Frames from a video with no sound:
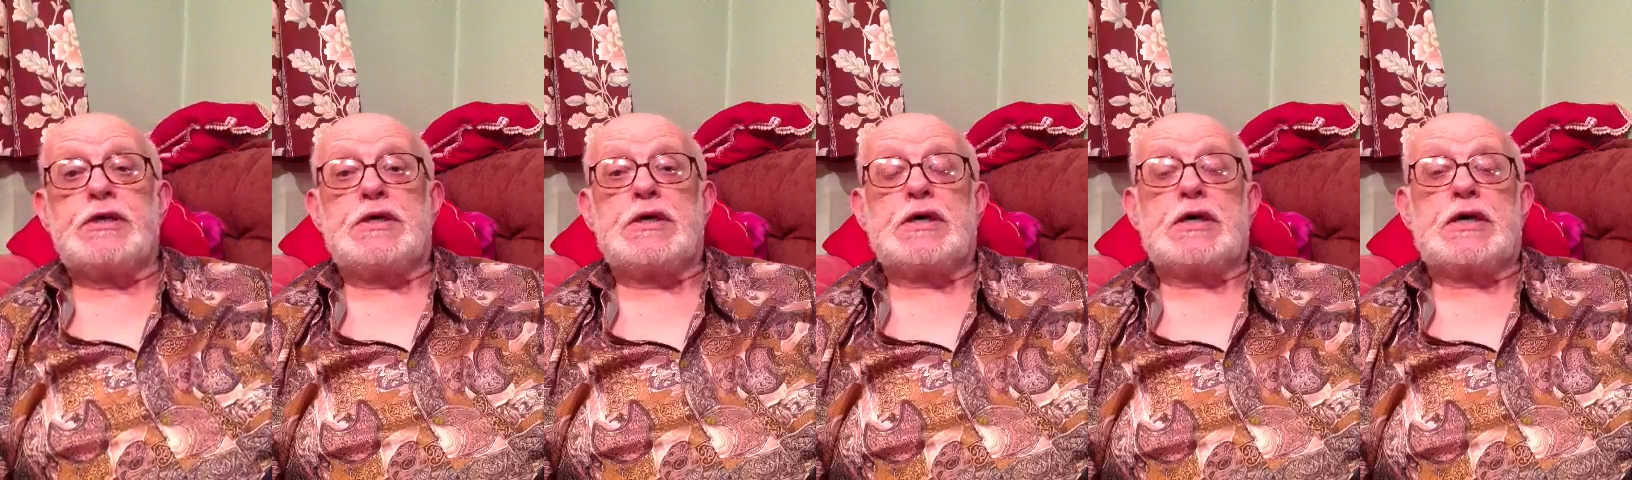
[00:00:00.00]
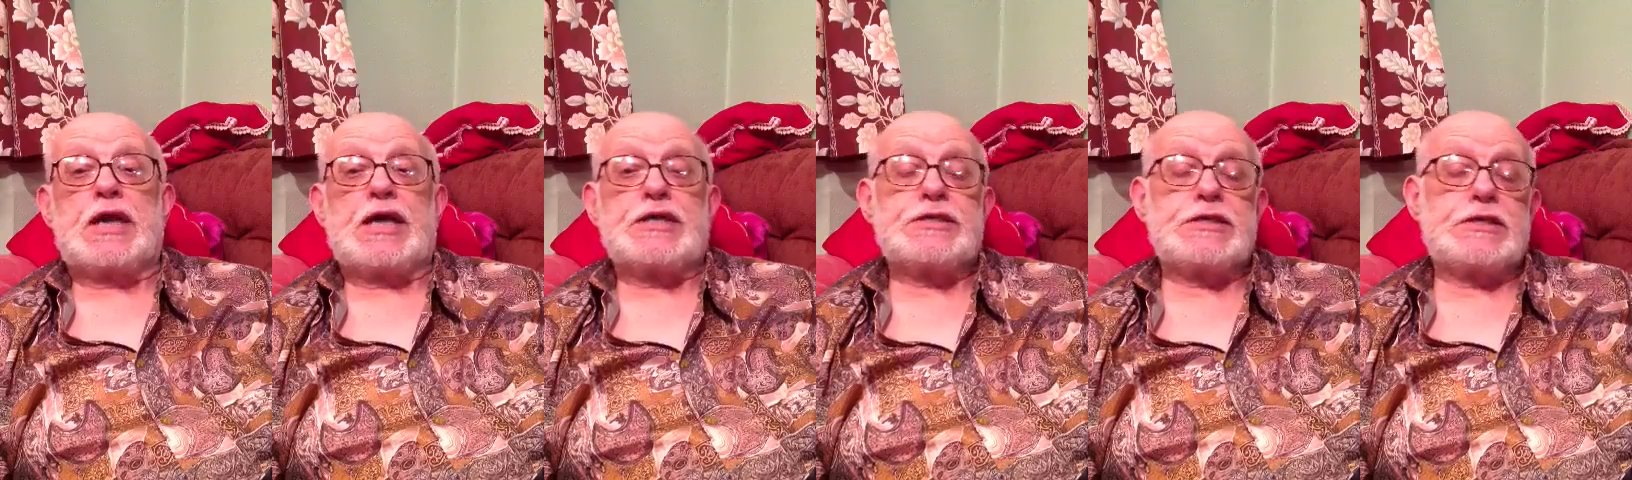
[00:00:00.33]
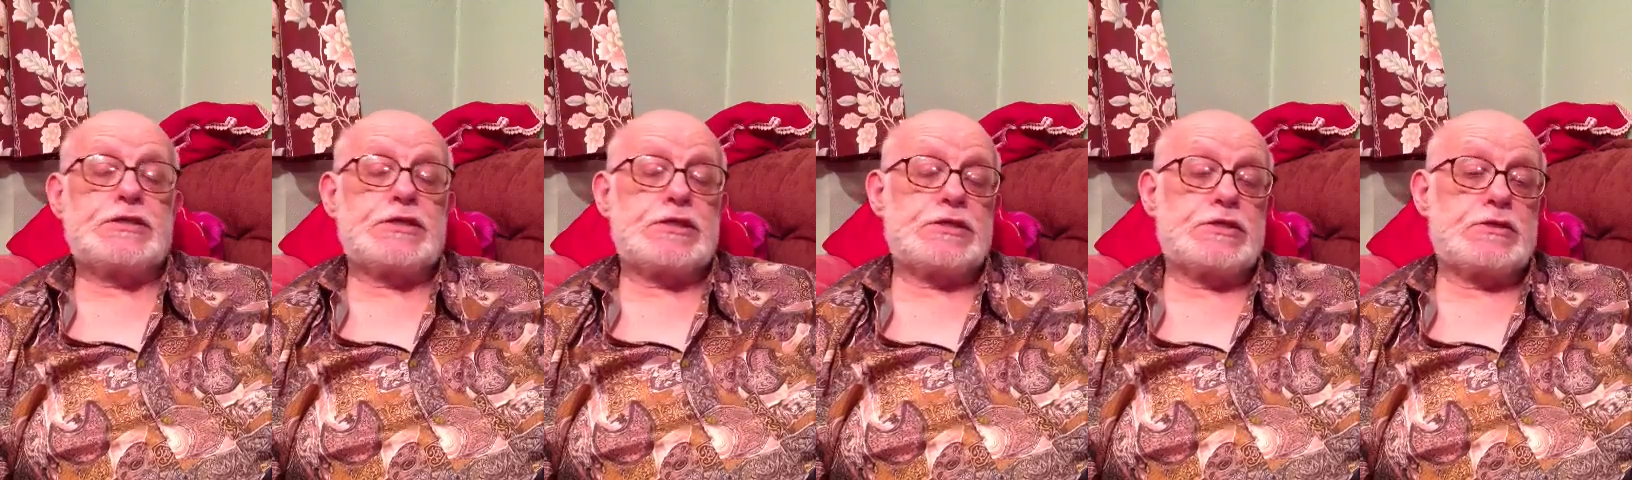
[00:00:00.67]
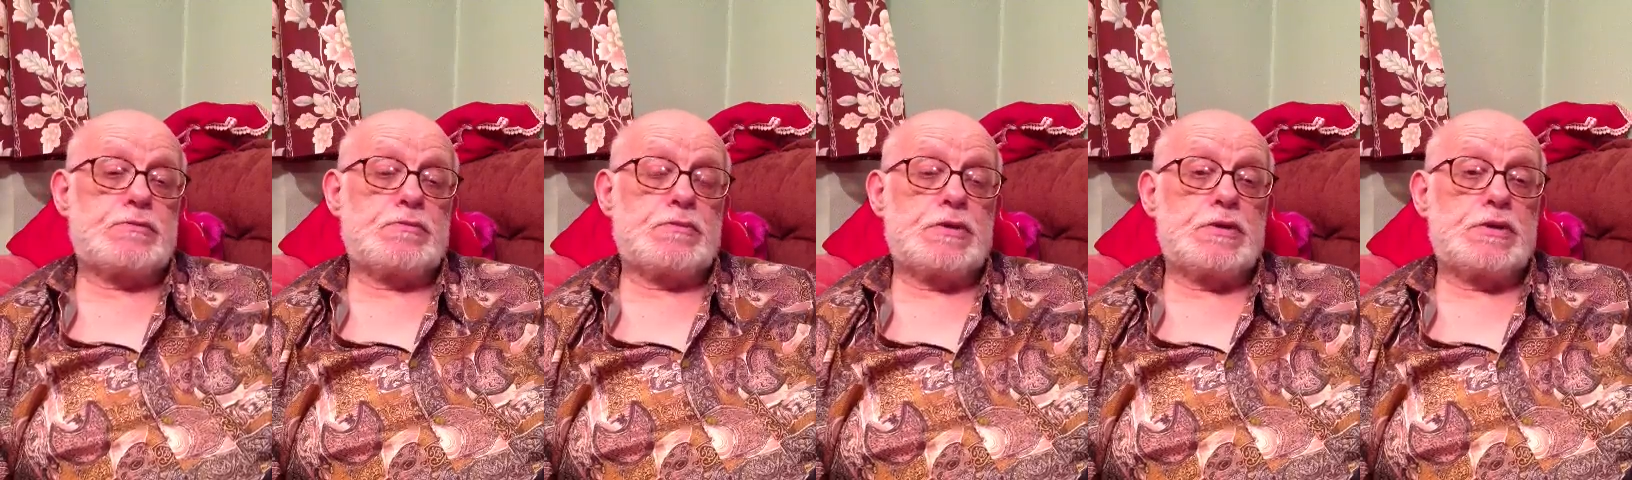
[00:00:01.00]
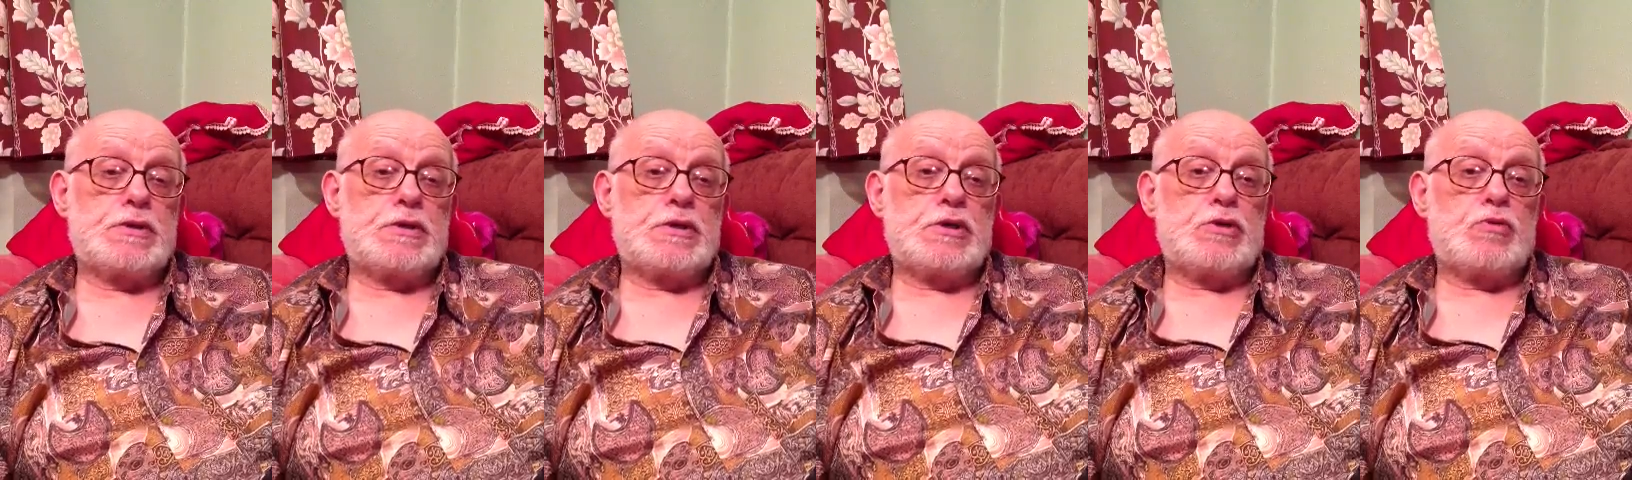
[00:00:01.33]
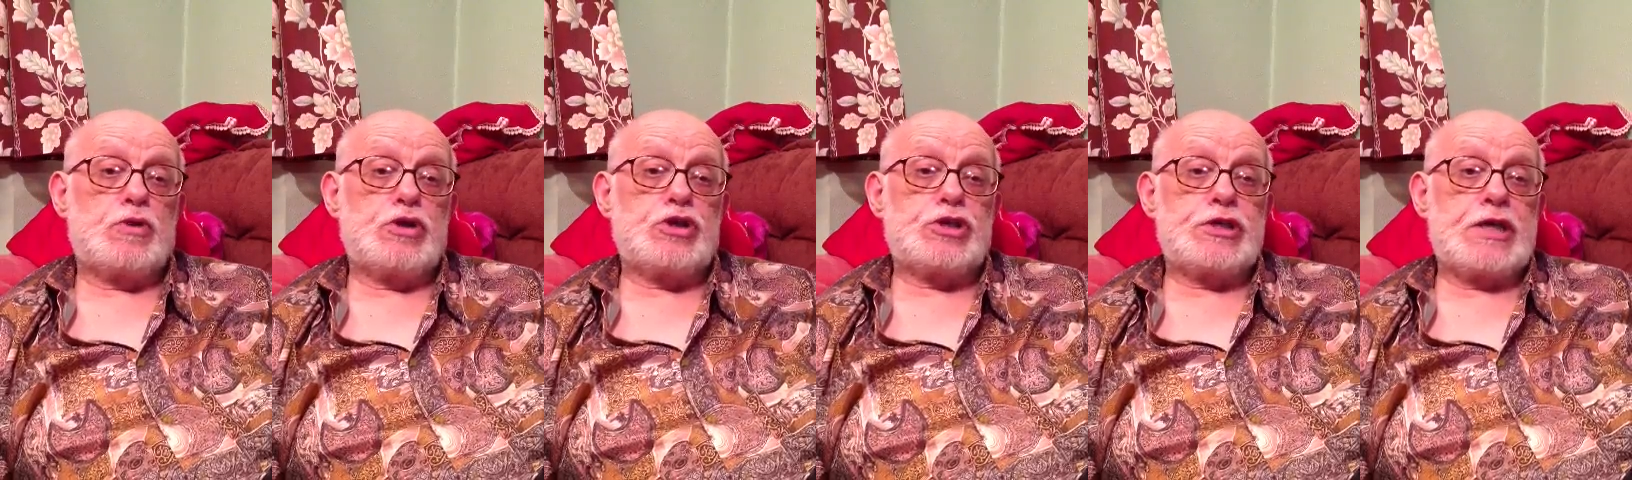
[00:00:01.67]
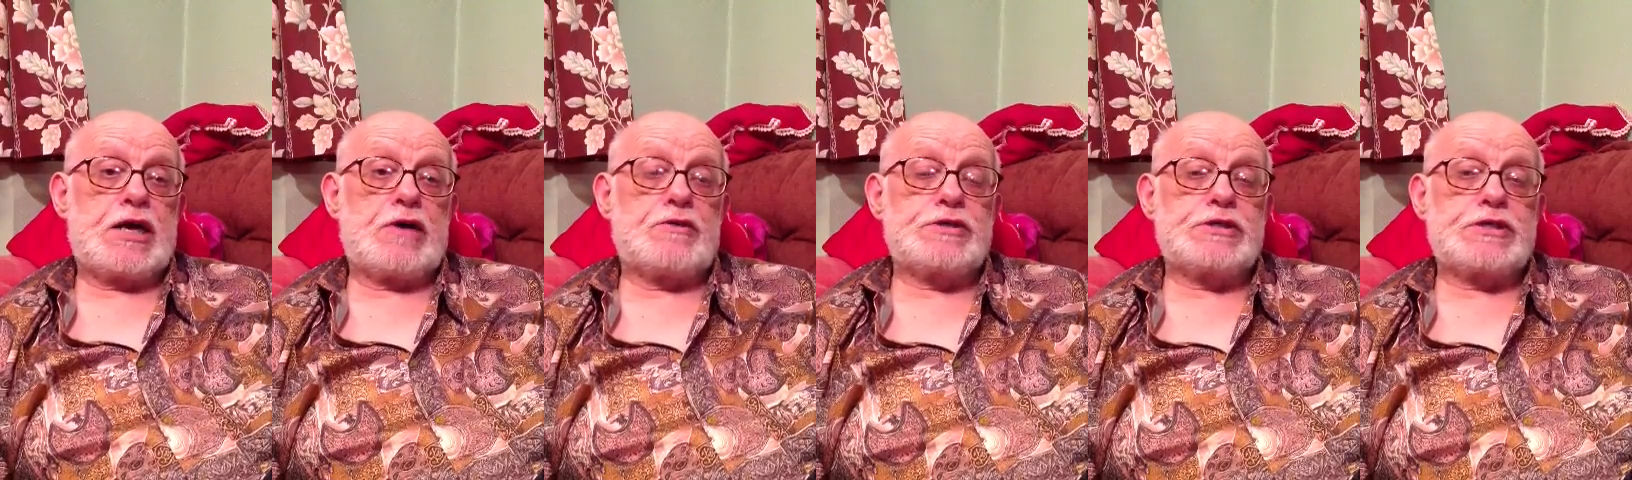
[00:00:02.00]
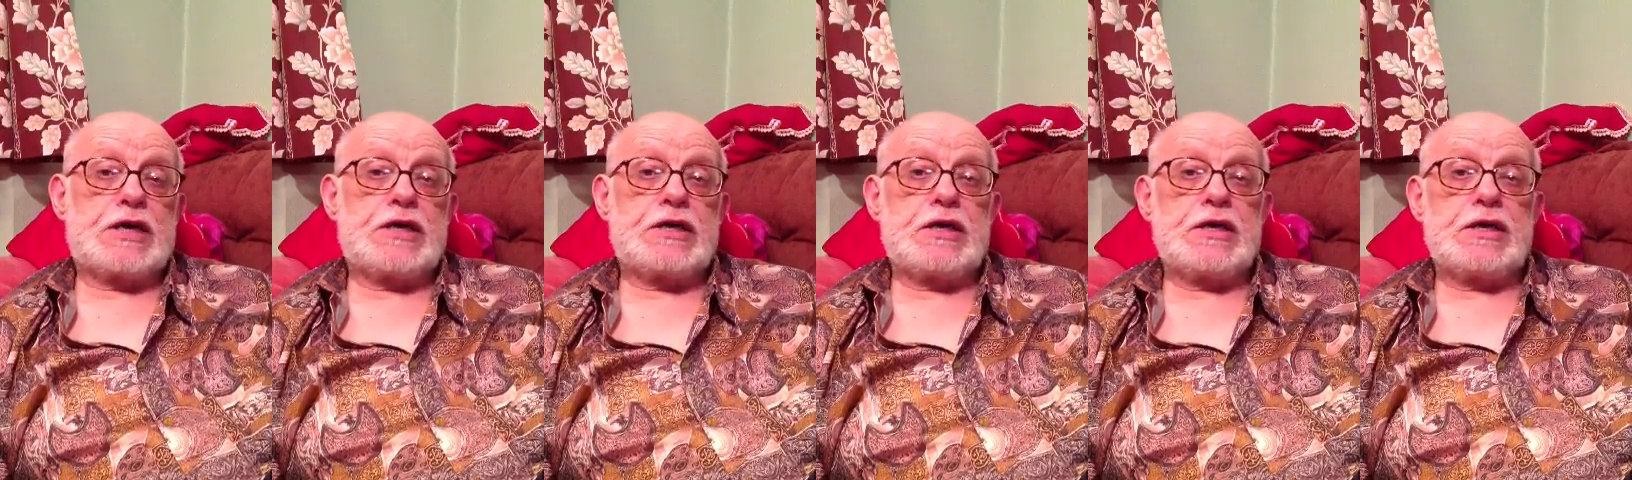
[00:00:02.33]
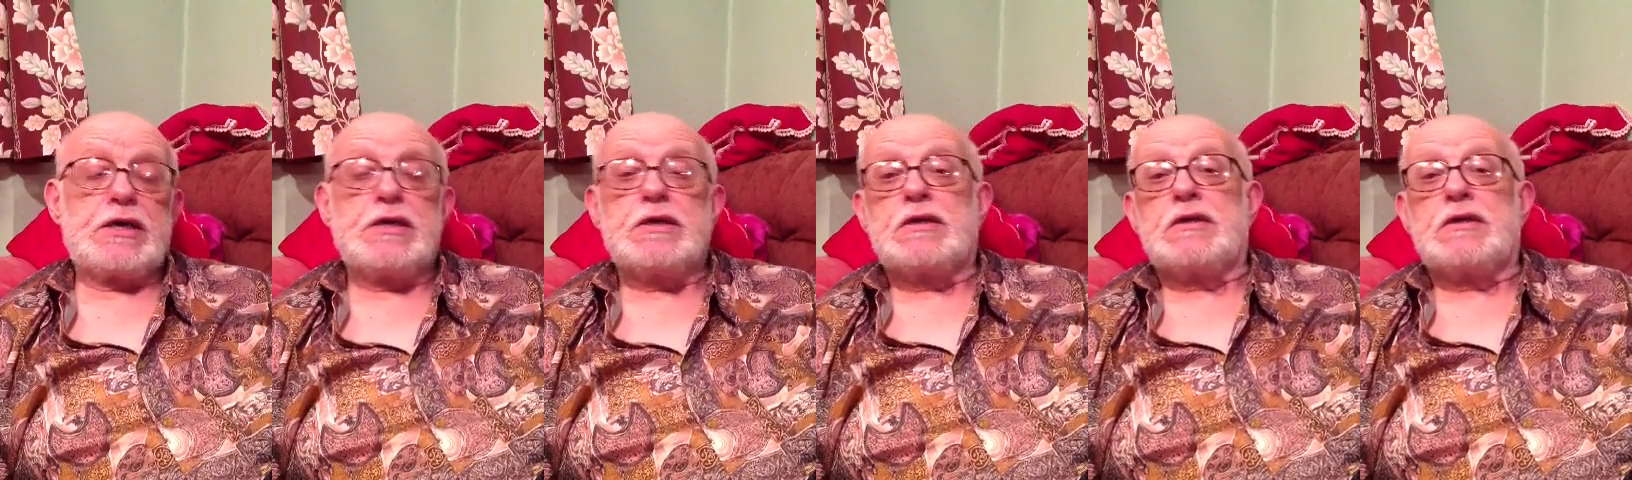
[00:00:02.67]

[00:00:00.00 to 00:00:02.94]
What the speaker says: a classicism, which now, sadly,